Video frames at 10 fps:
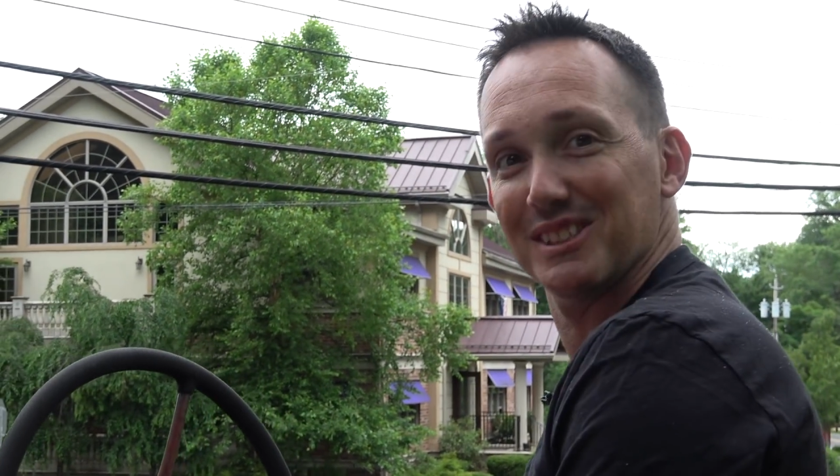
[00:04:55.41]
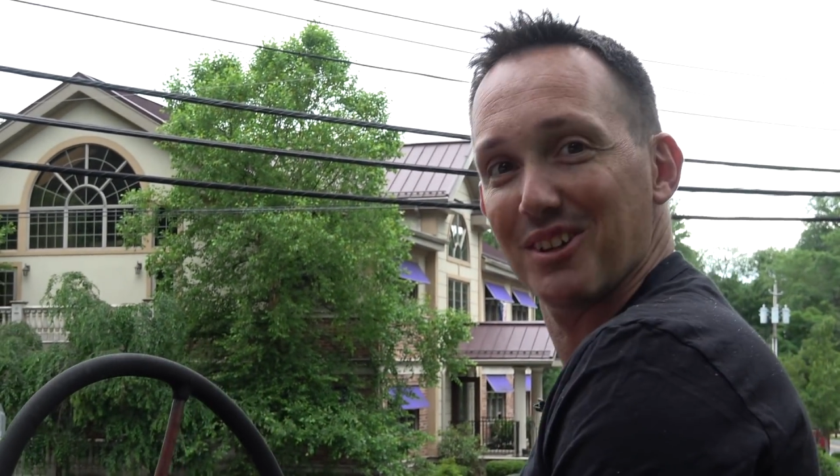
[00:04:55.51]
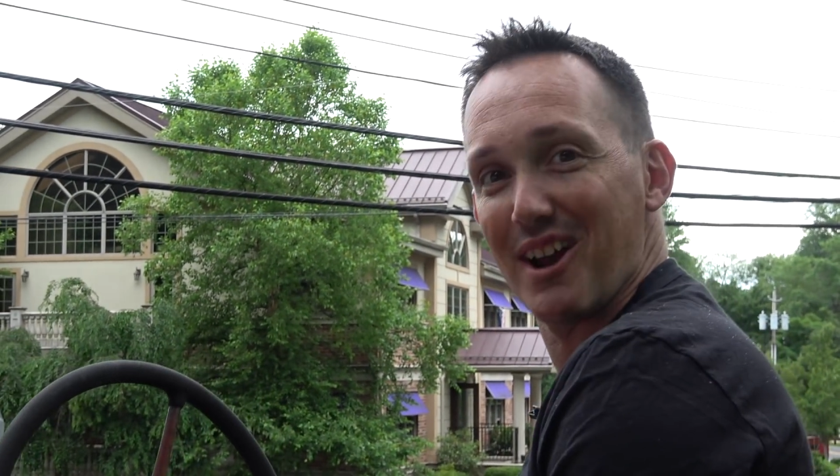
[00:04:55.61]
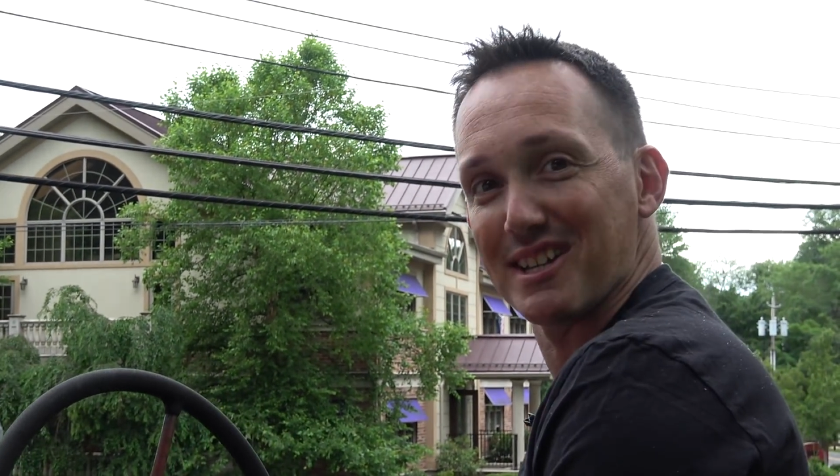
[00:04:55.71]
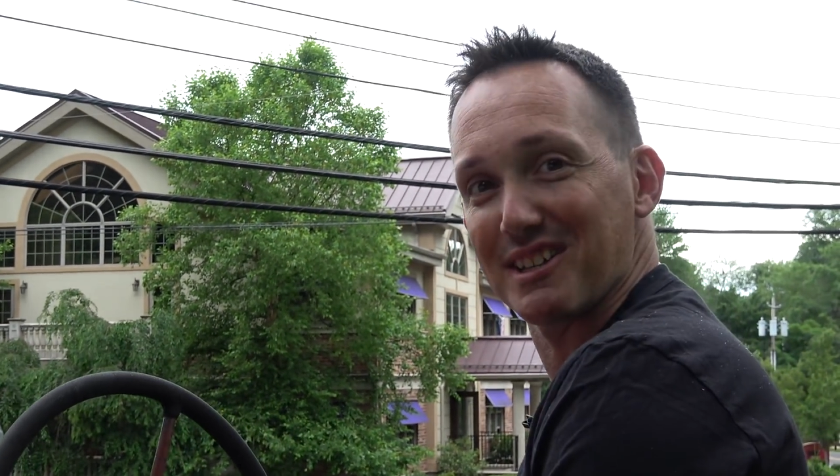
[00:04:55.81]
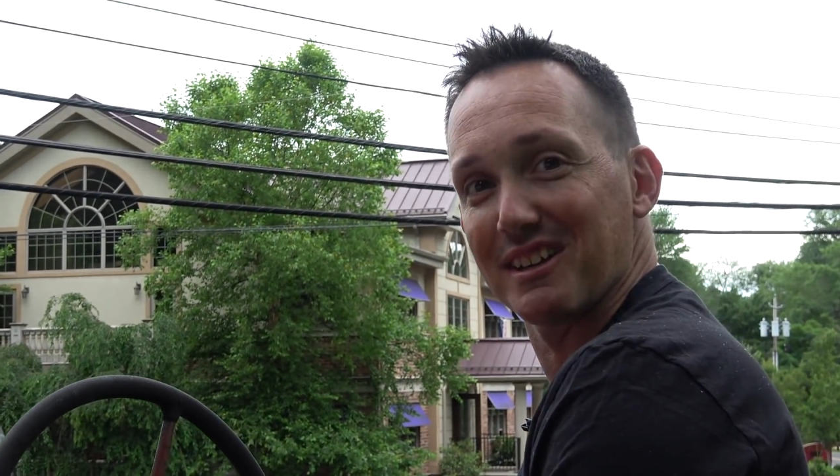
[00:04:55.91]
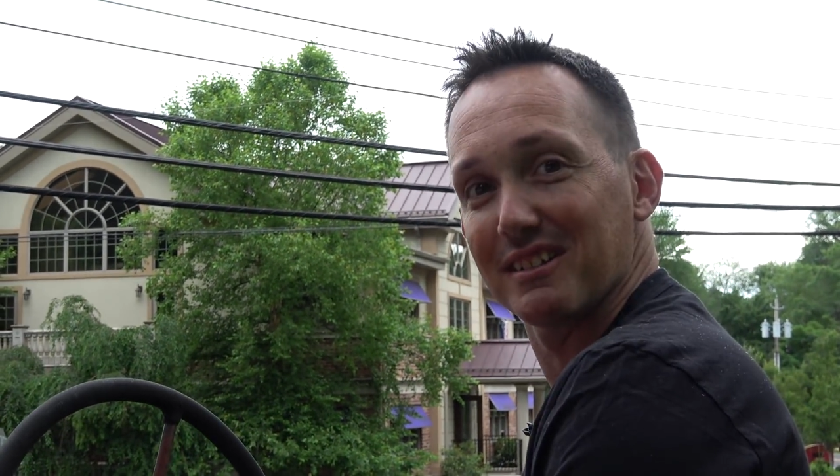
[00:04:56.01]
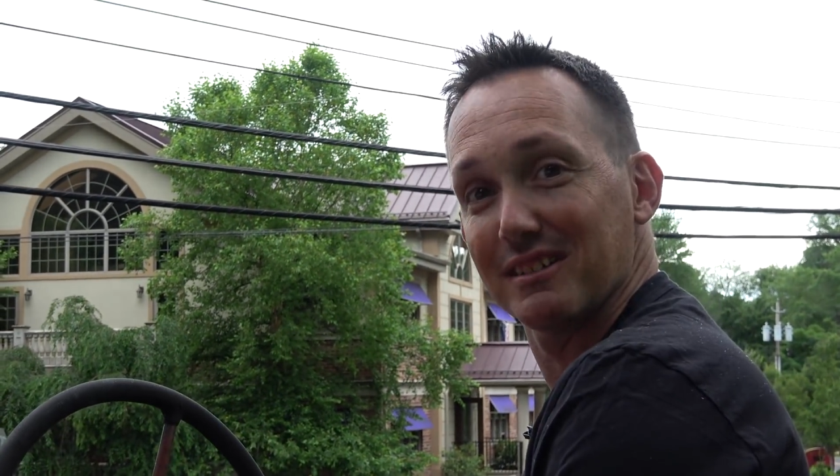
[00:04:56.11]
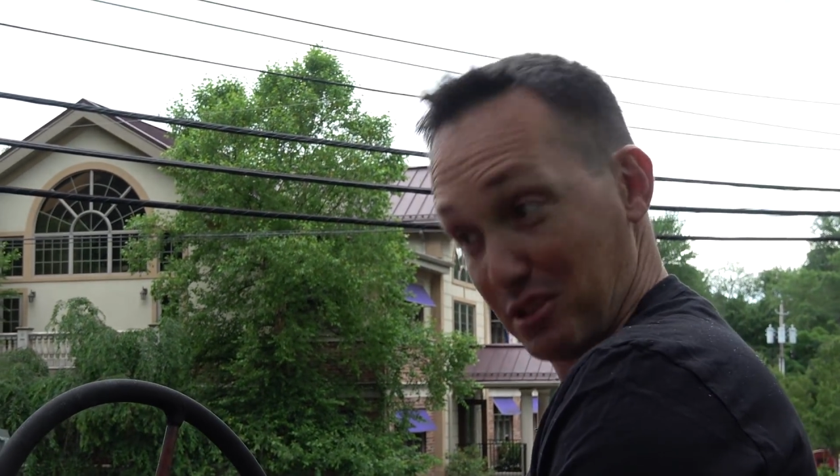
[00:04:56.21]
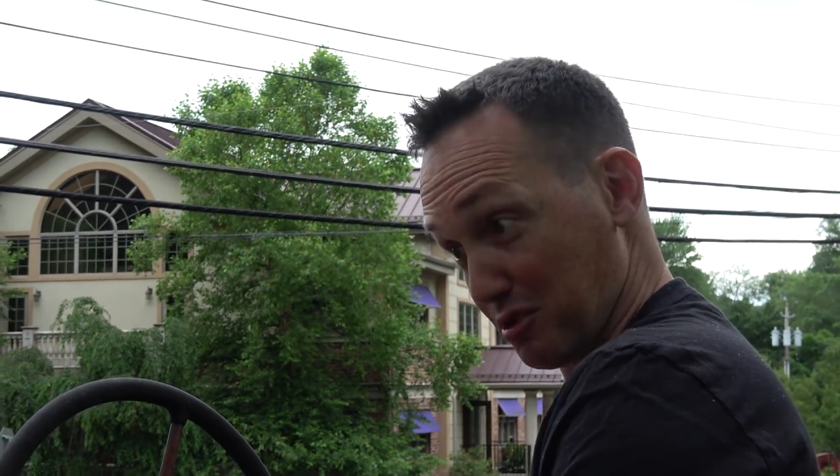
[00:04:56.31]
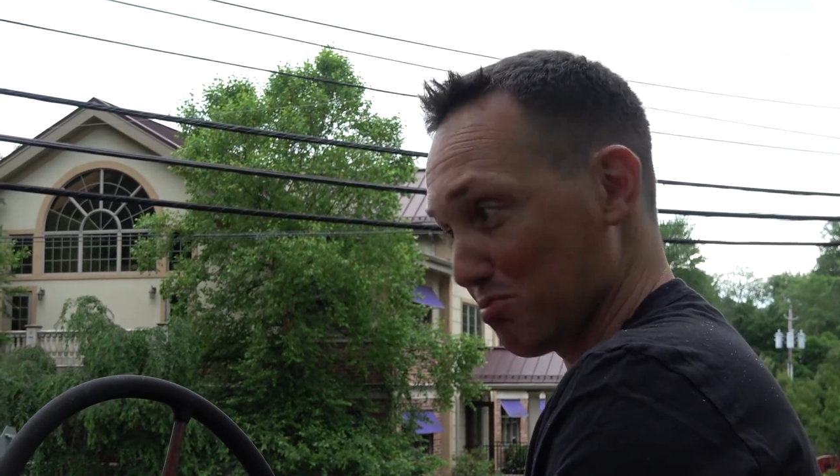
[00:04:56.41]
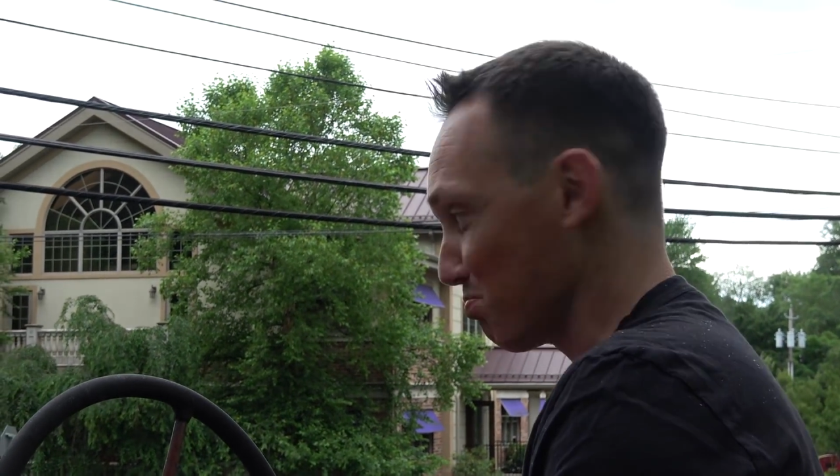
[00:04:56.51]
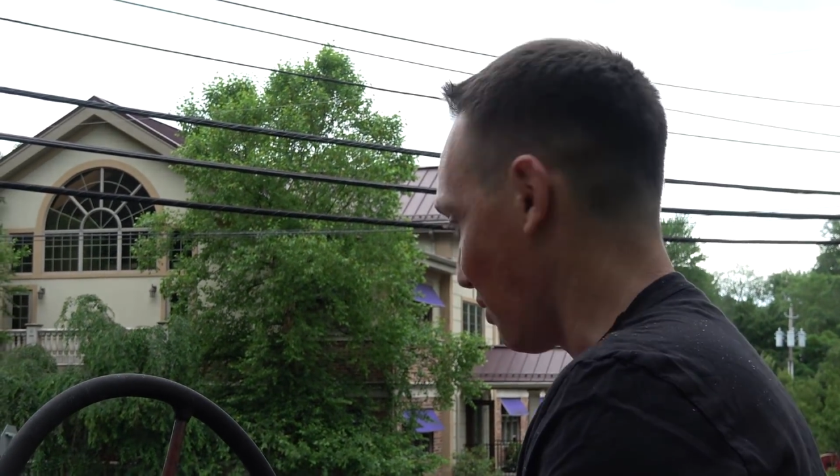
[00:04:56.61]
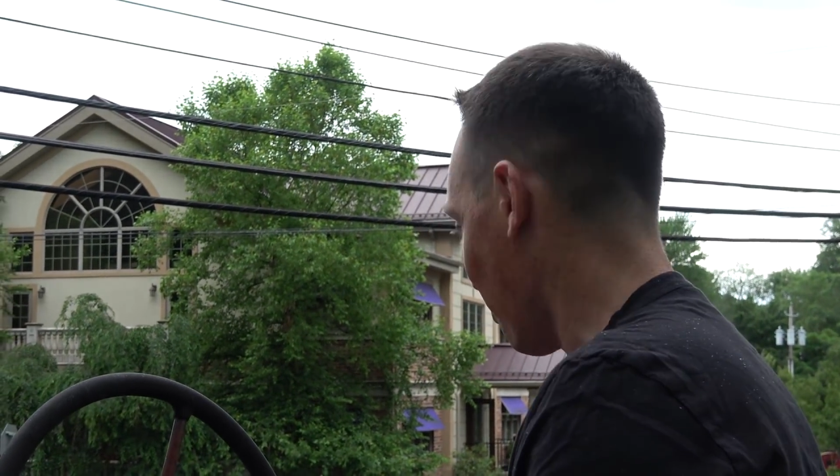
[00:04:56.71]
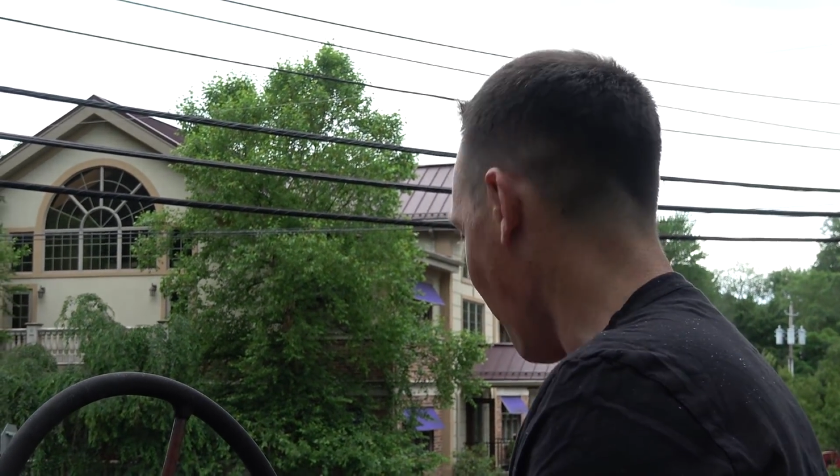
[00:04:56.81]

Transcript: than you're asking. He's like, no